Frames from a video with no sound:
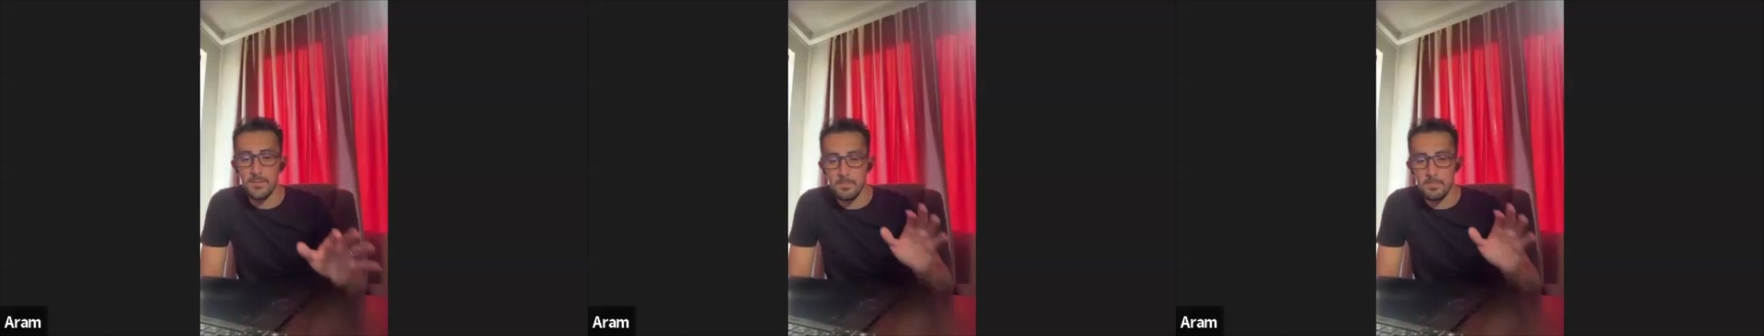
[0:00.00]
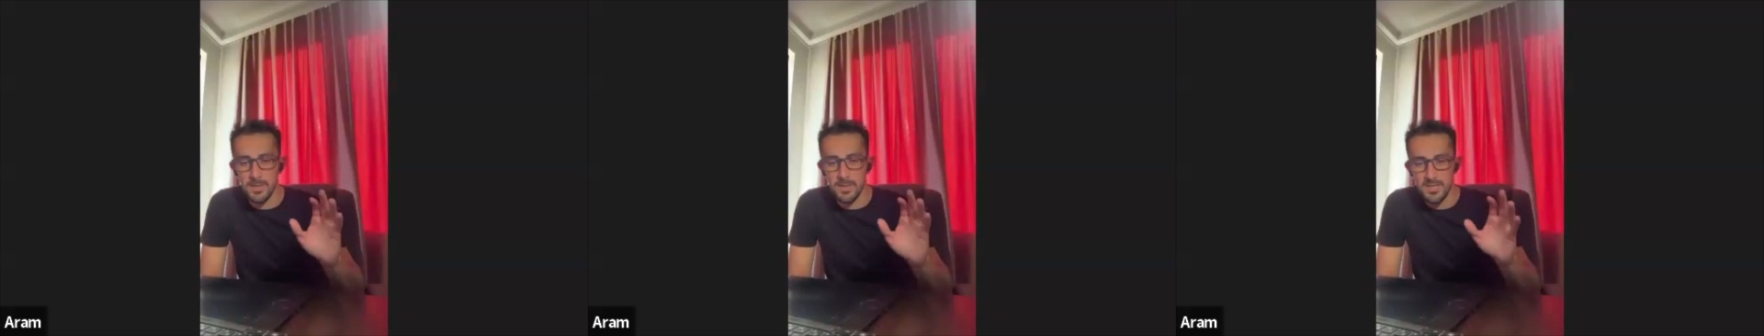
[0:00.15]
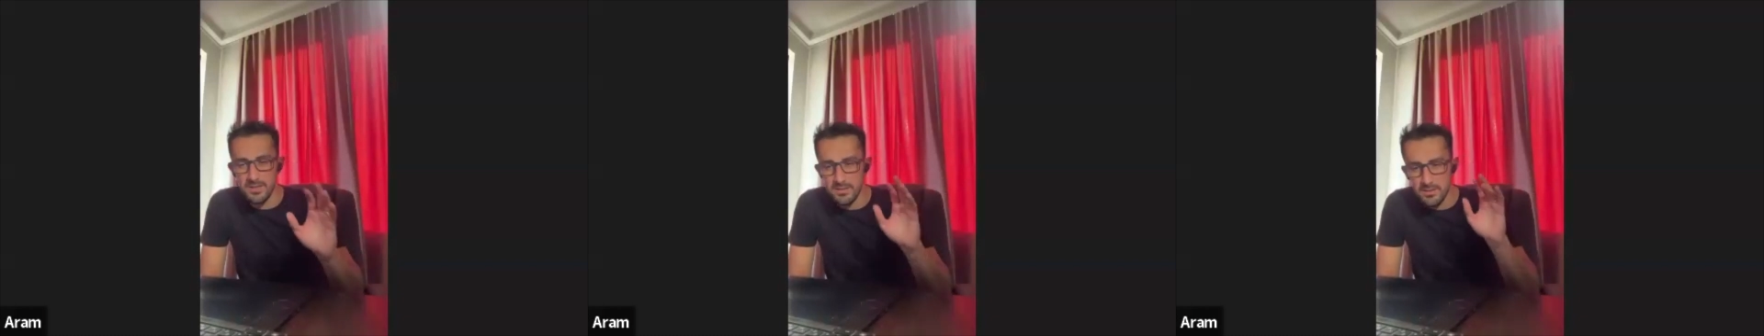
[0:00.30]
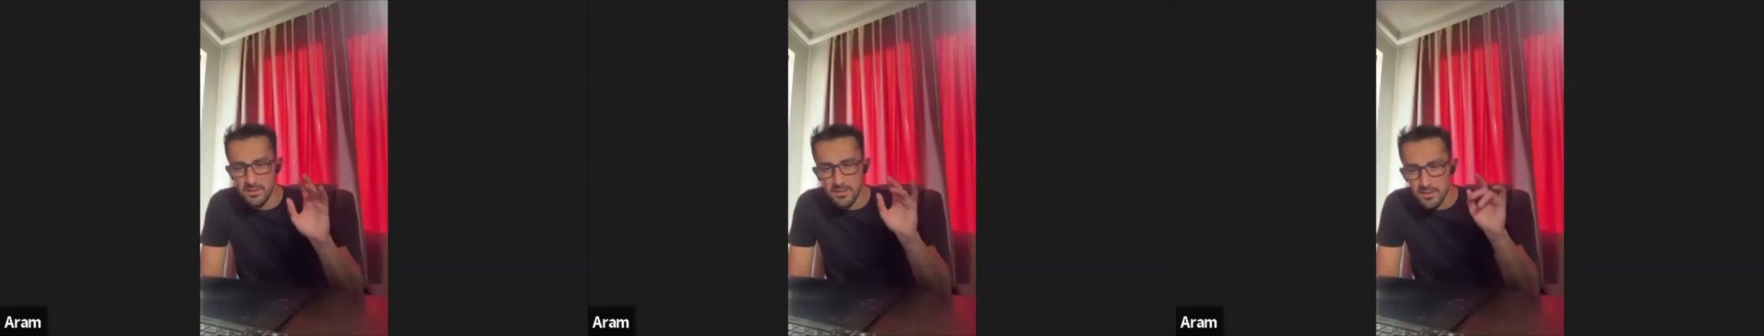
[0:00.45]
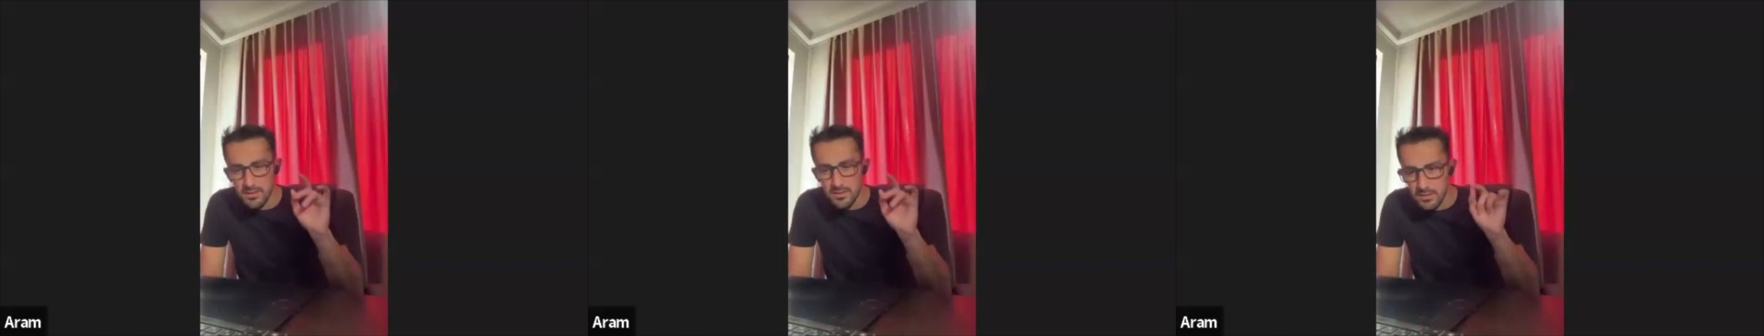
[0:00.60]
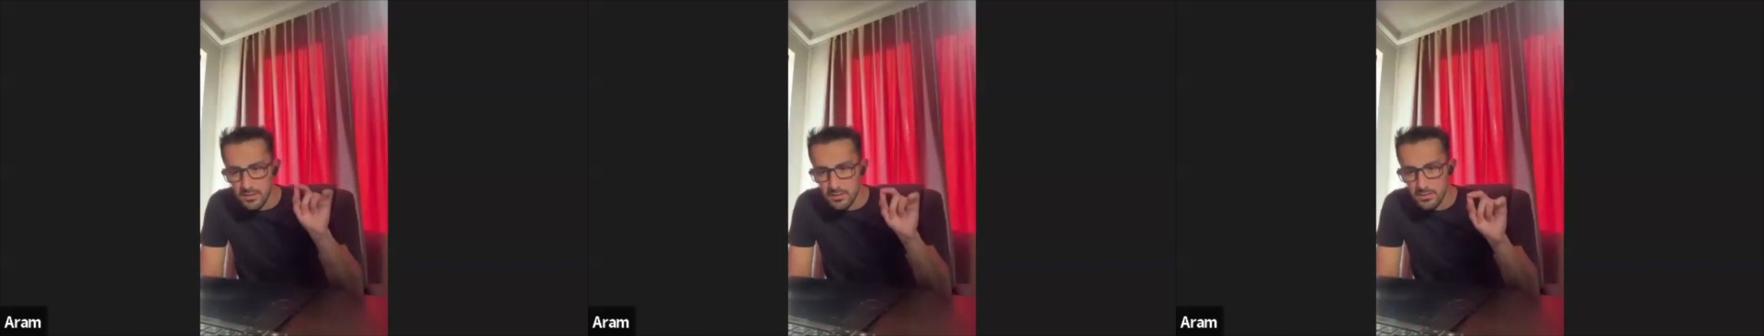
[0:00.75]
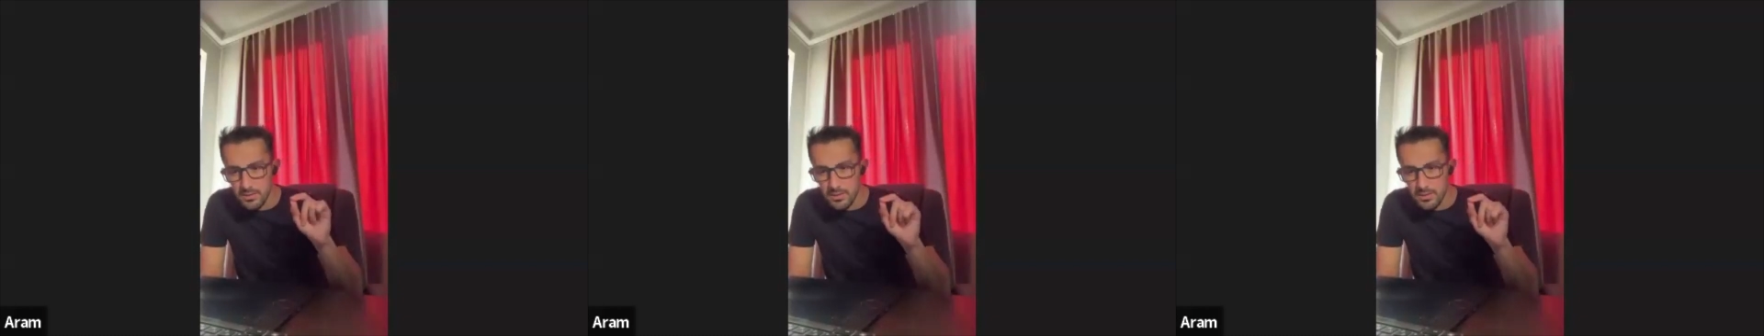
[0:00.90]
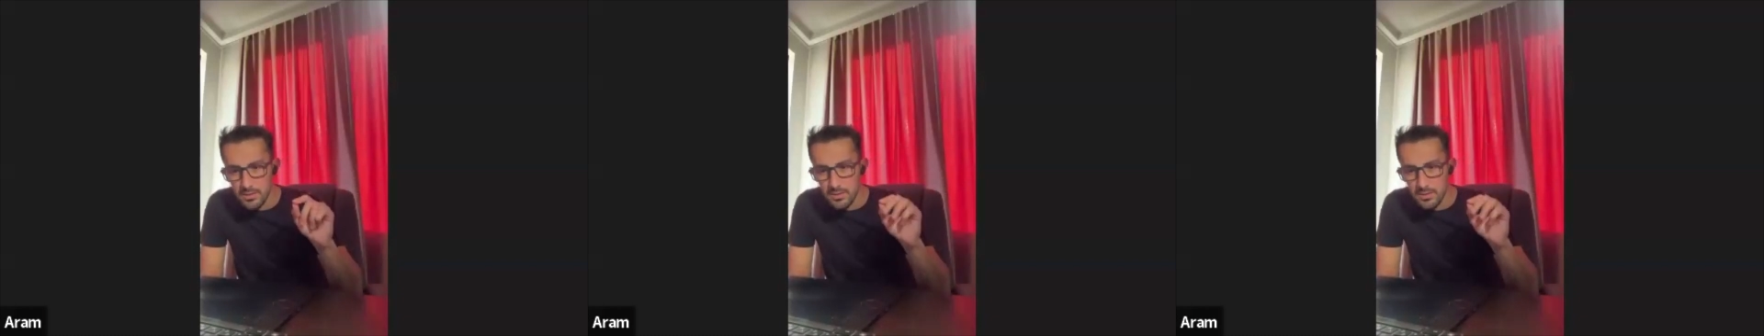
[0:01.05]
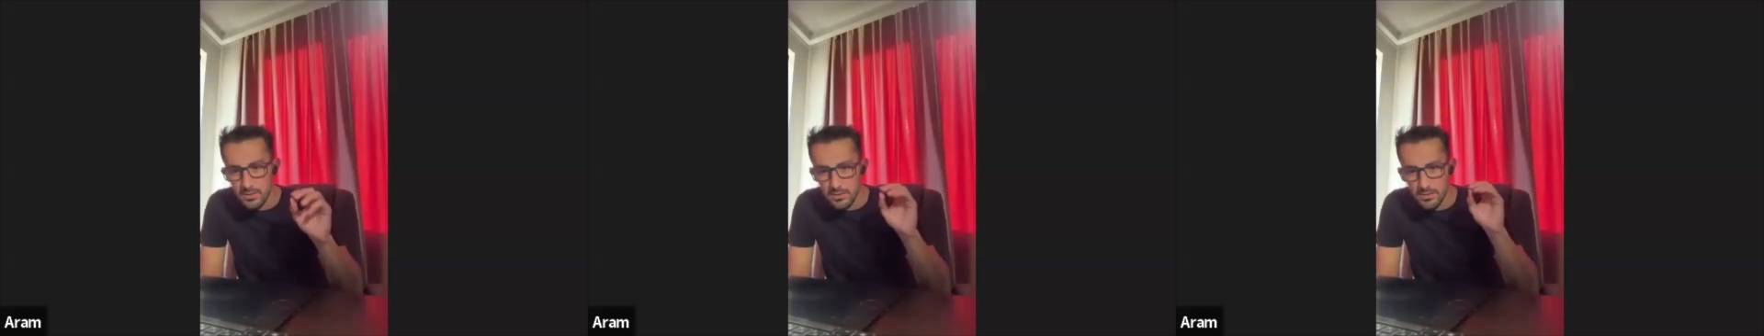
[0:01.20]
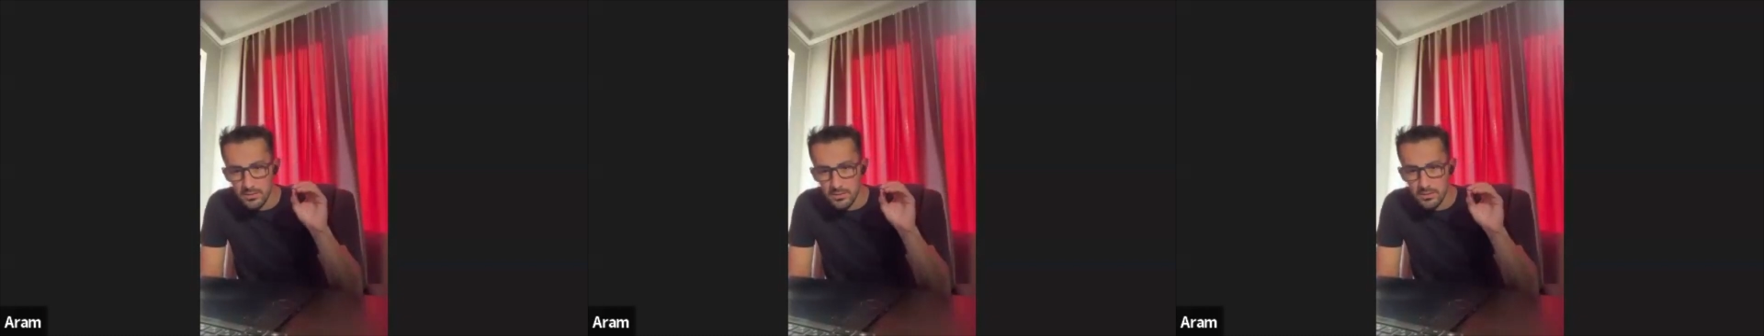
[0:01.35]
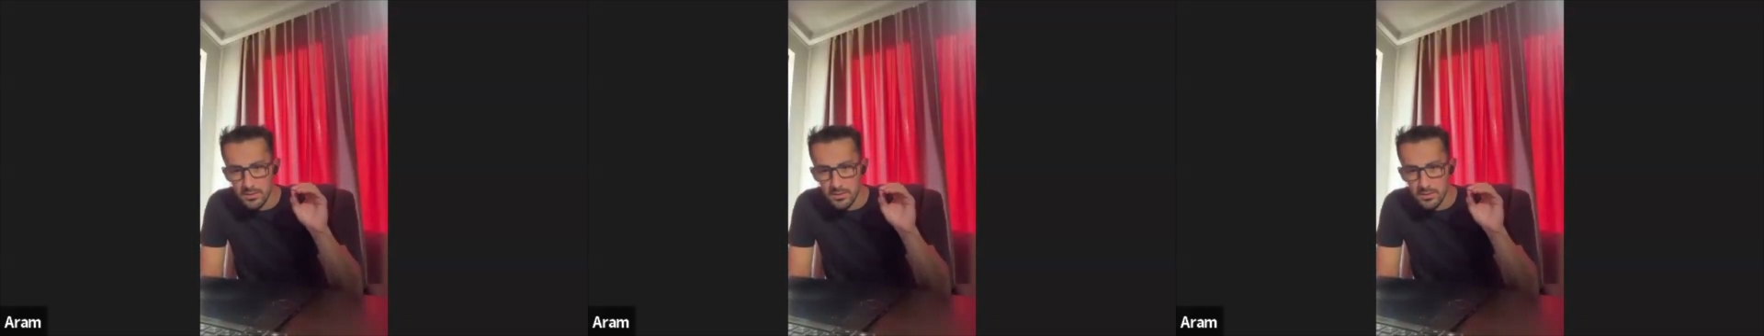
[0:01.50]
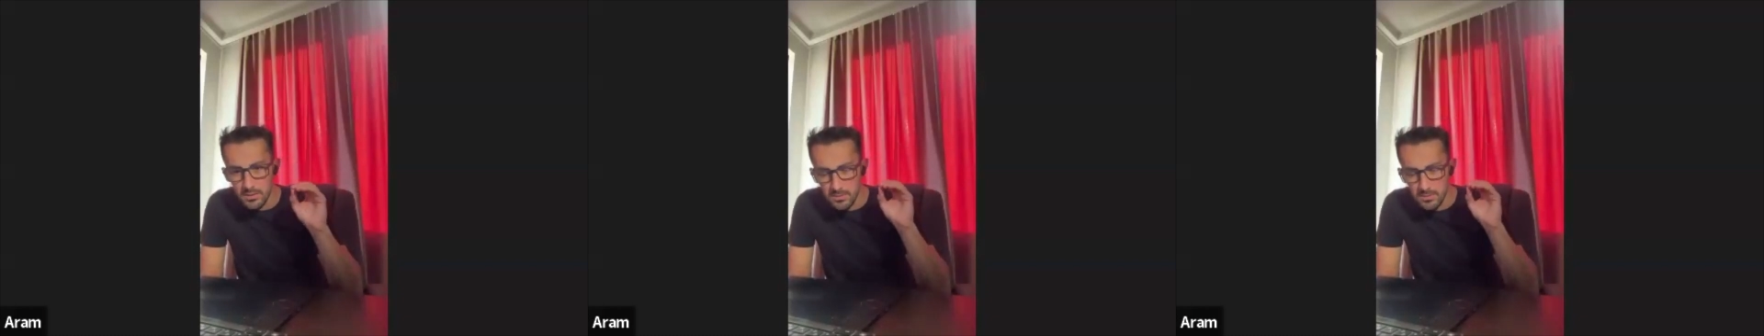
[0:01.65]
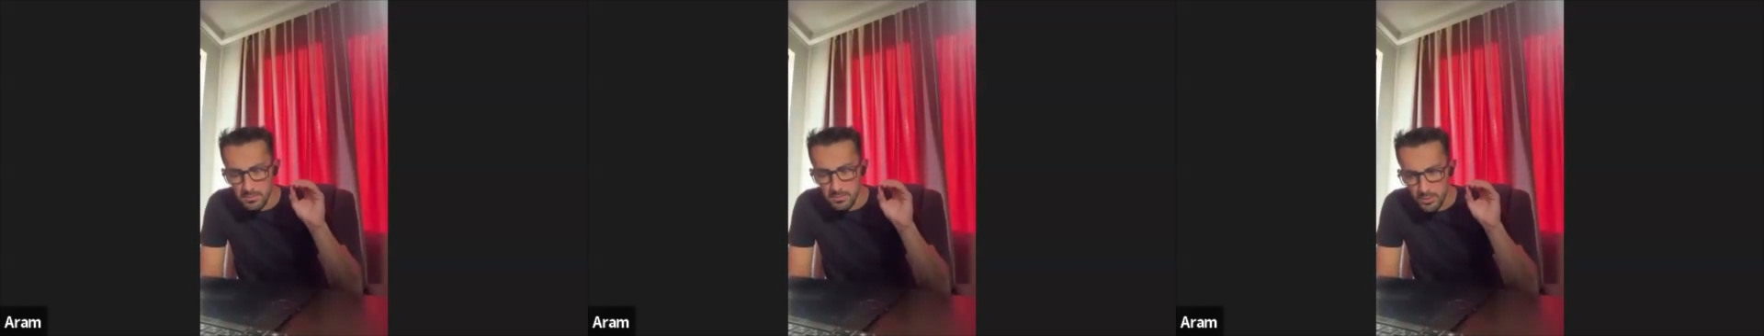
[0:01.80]
but
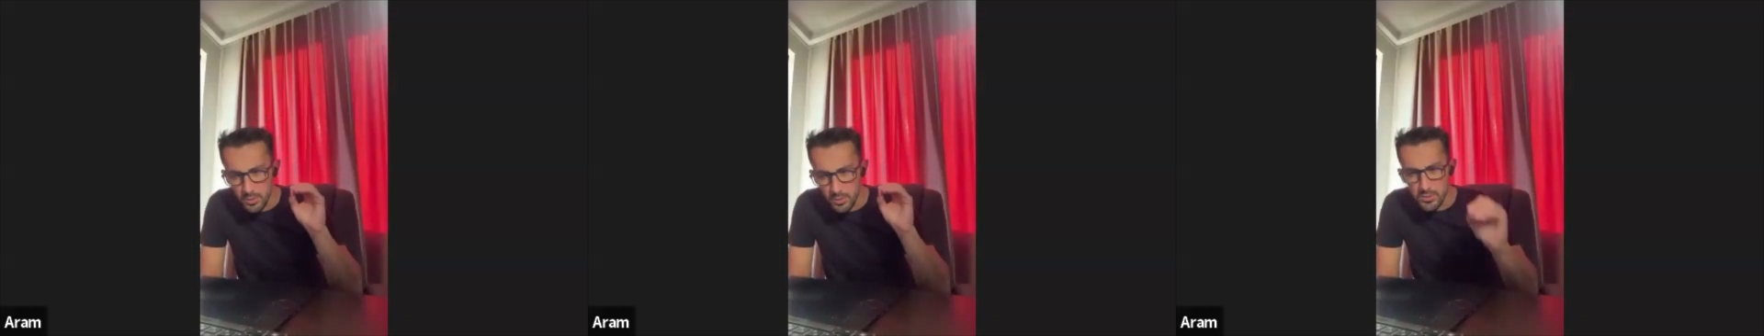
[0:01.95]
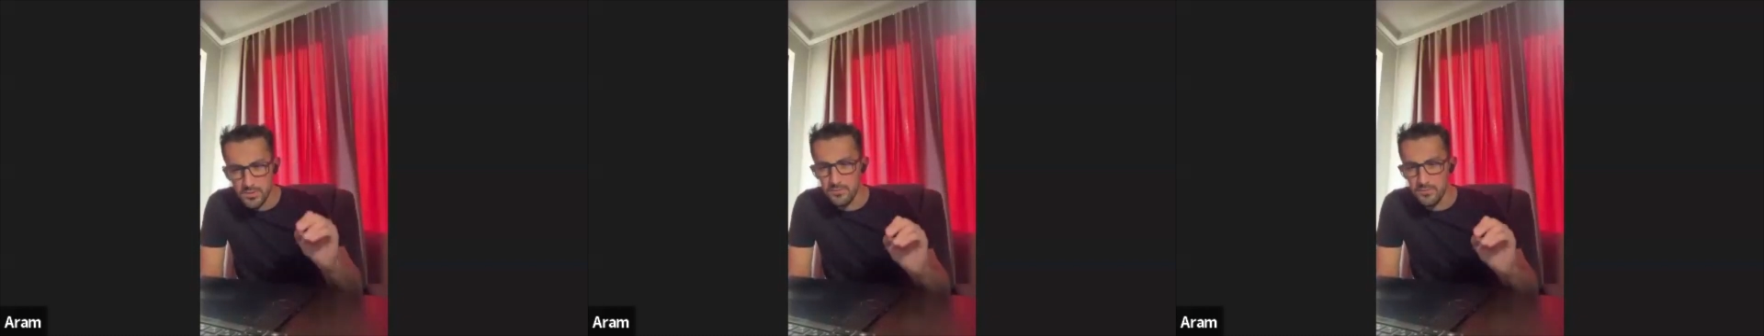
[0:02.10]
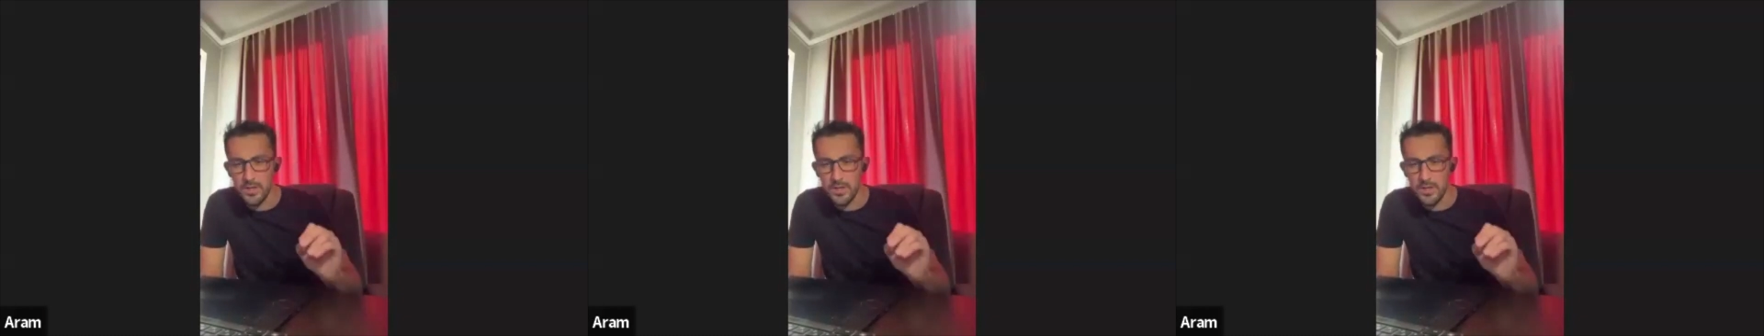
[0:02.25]
the most